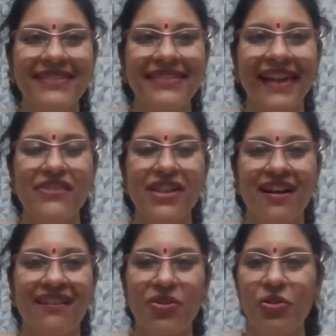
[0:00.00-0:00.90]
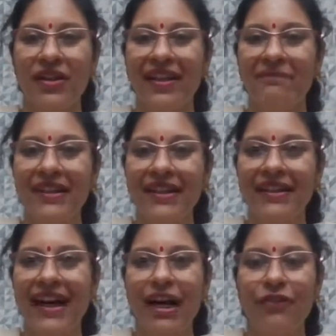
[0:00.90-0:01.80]
There we are. Okay.
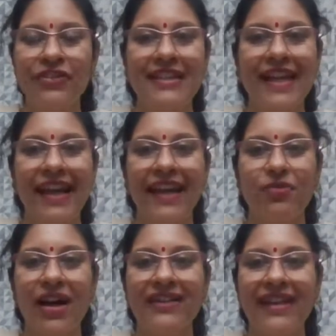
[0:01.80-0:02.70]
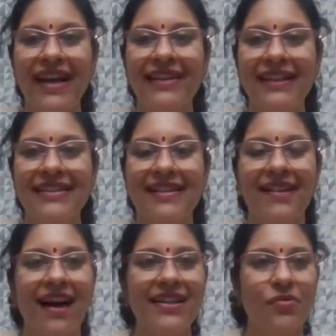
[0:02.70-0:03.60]
Now for the second one, and that's the
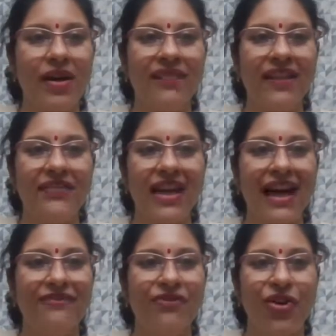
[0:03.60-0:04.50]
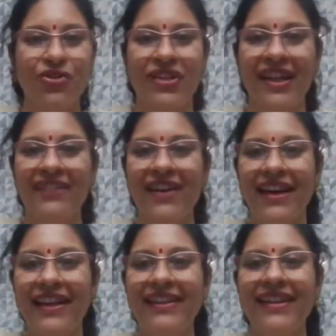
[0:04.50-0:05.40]
last one that we have for today,
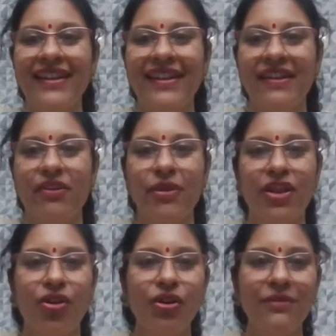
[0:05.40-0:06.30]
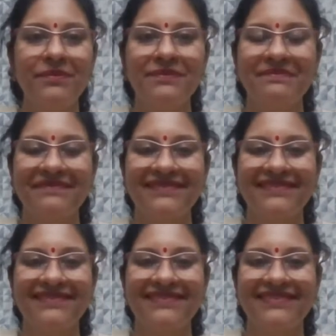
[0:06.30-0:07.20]
right? Here we go.
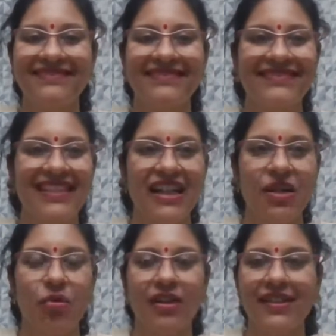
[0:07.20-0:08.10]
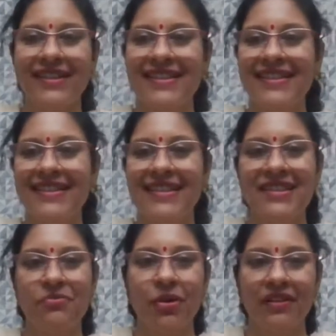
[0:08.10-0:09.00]
What is
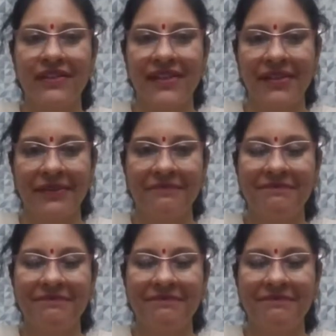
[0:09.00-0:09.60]
this word here?